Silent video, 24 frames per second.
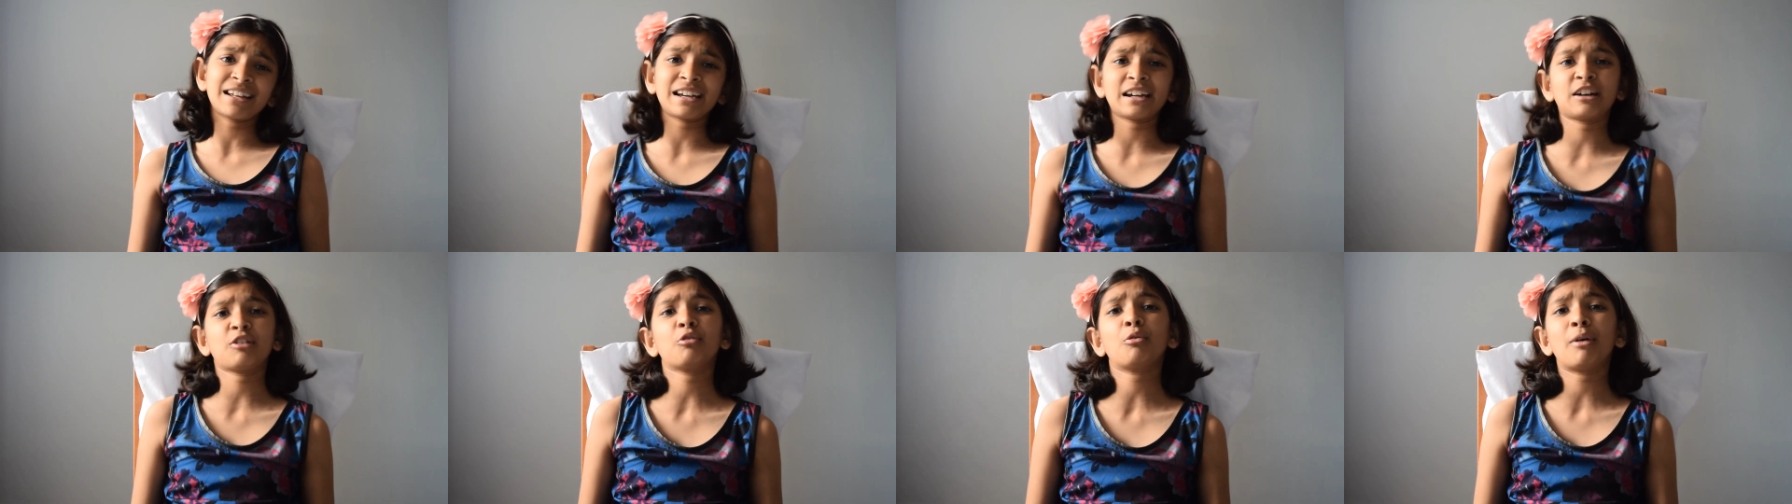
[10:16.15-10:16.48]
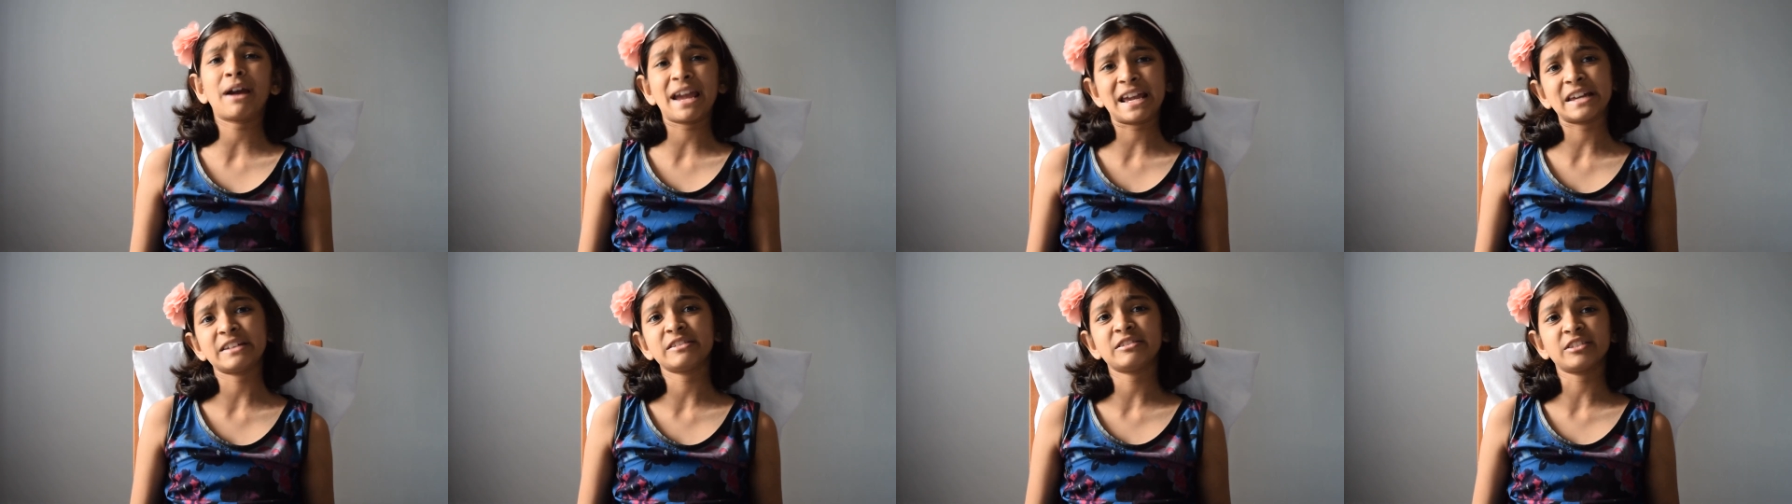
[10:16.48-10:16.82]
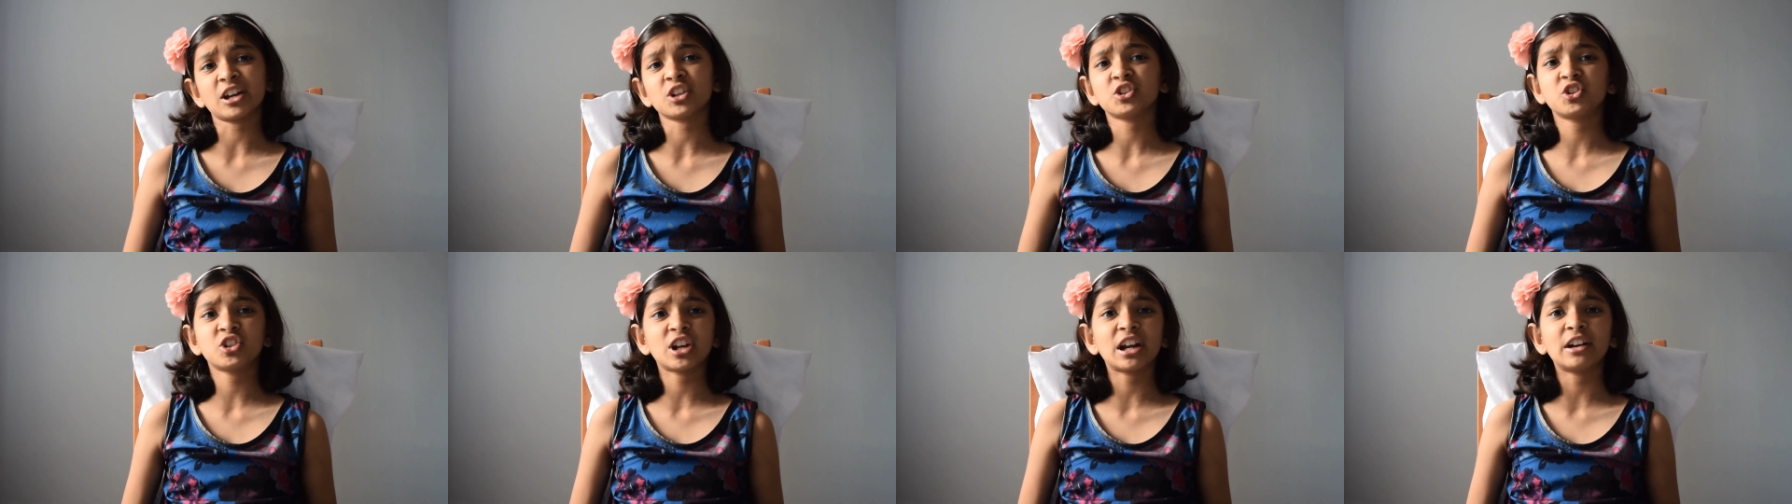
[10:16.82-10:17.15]
a
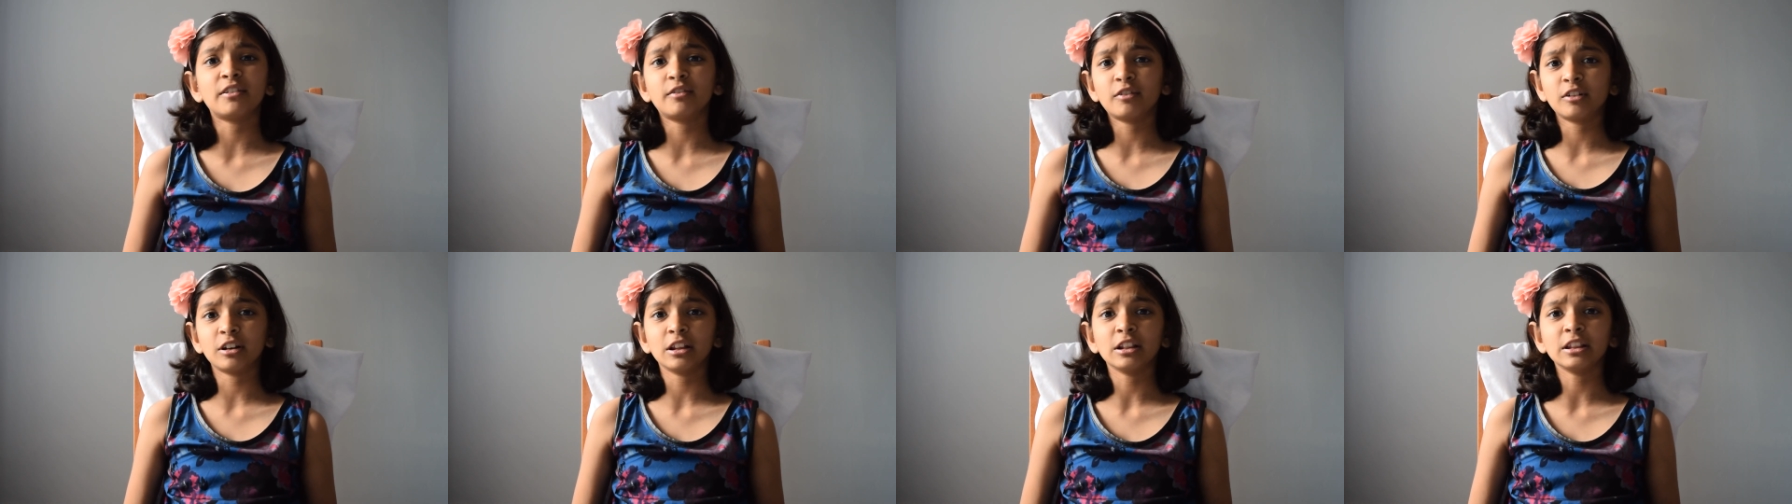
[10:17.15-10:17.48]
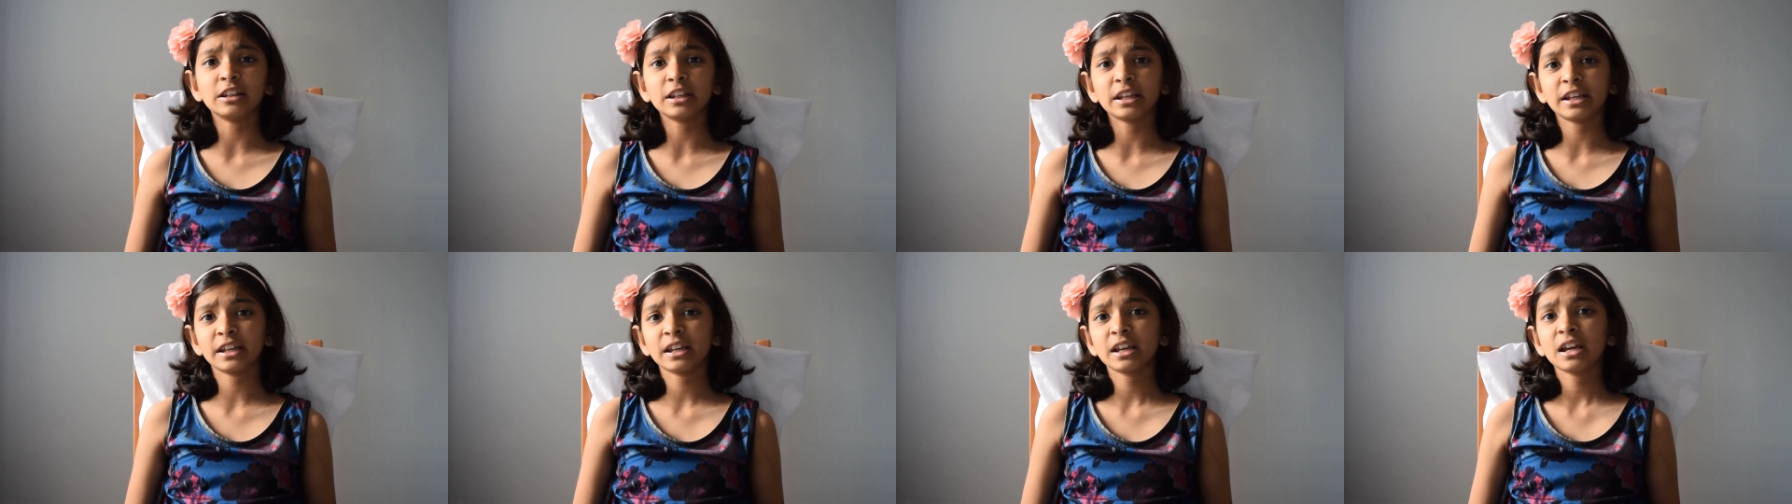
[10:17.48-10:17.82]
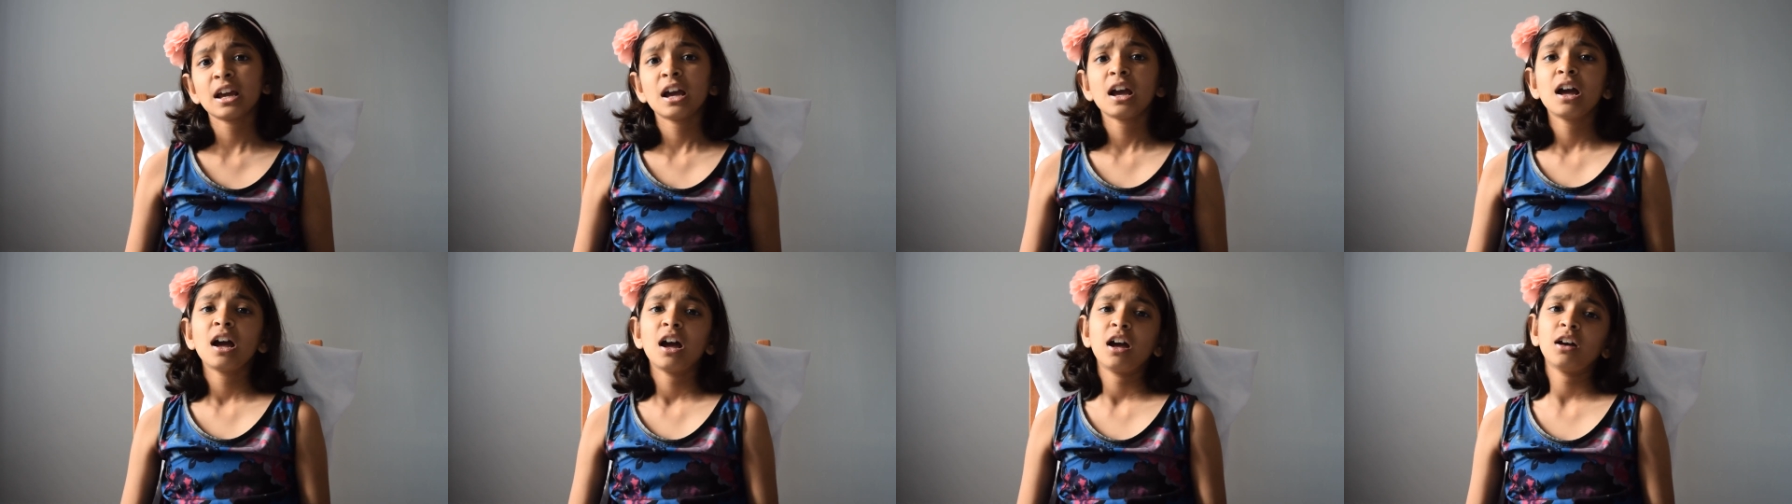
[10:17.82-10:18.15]
quasar generally
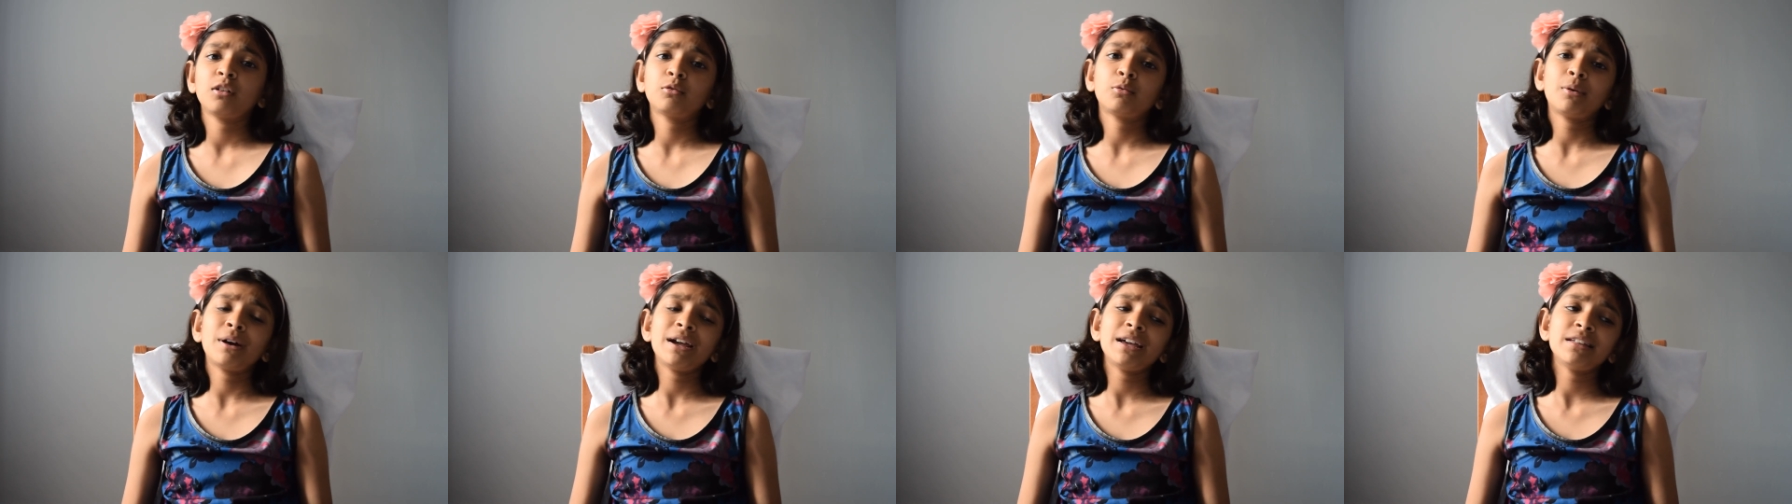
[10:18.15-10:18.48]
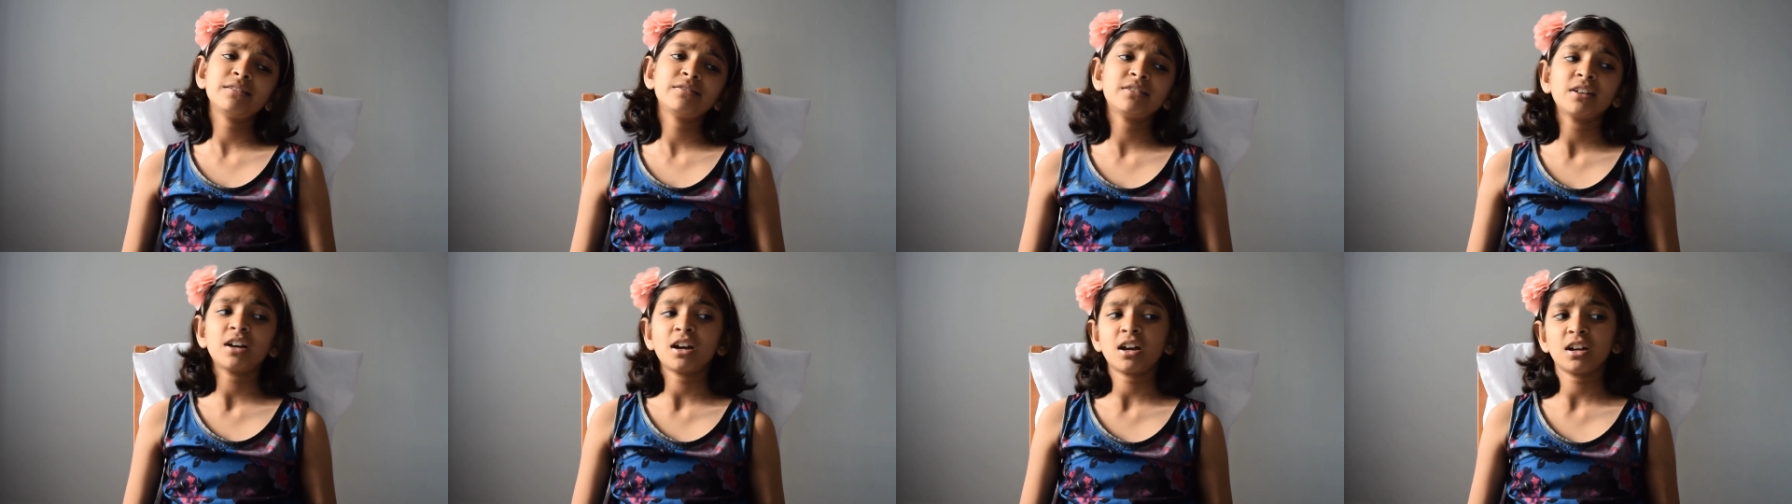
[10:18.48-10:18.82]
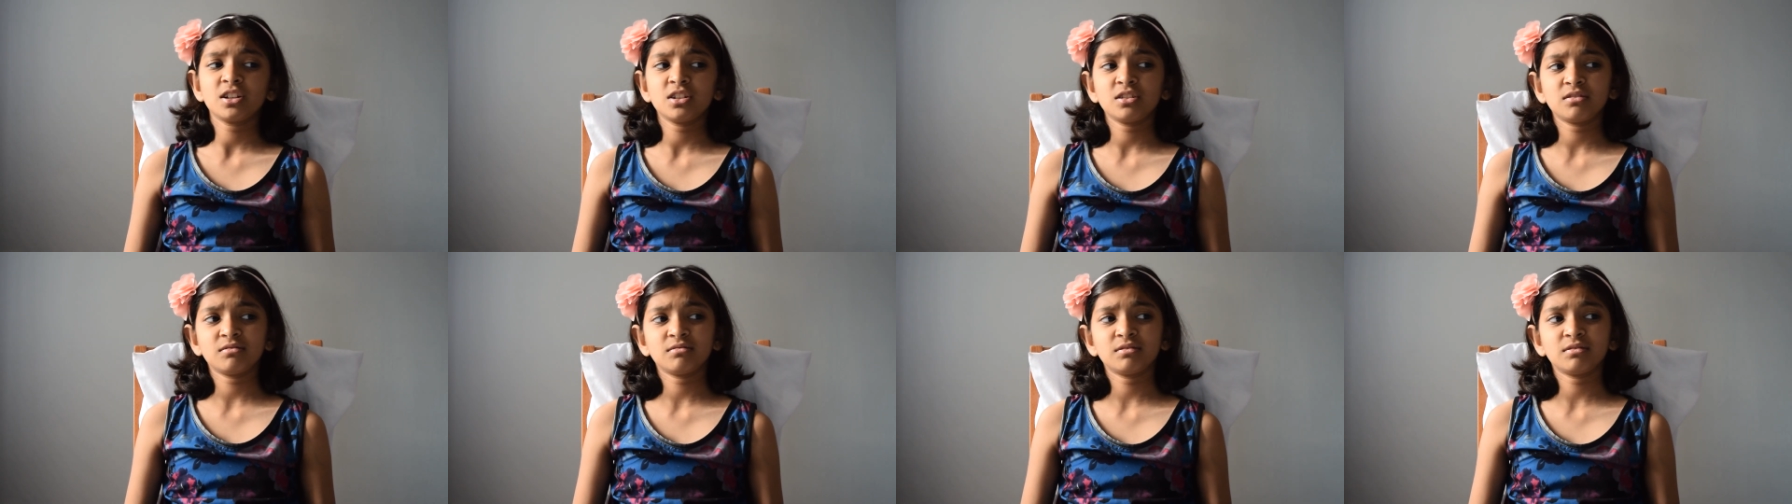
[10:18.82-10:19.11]
a quasar